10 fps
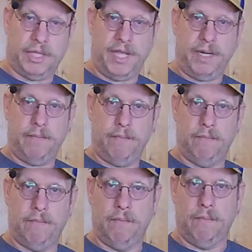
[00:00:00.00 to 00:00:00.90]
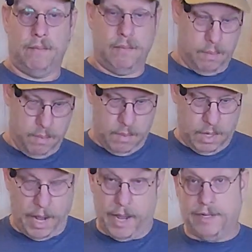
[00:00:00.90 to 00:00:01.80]
the lid,
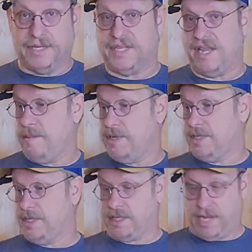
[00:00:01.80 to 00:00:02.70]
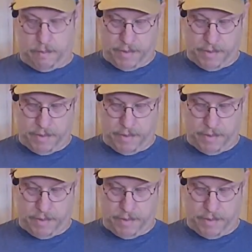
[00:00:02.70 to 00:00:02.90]
and the same as this guy.